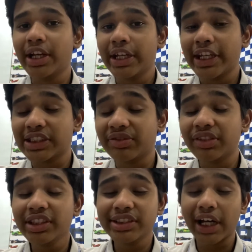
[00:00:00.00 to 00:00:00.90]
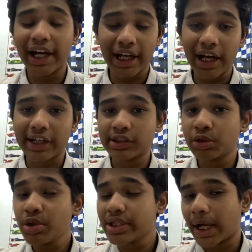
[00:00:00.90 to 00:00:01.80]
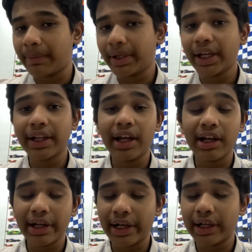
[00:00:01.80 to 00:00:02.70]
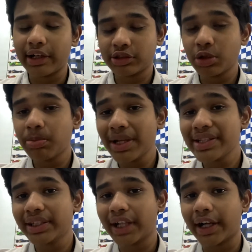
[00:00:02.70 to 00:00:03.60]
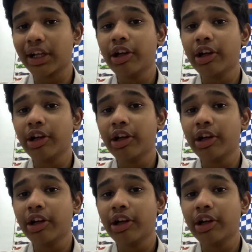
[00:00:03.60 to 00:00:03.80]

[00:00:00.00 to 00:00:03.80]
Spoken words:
his words are so charming and are so pleasing that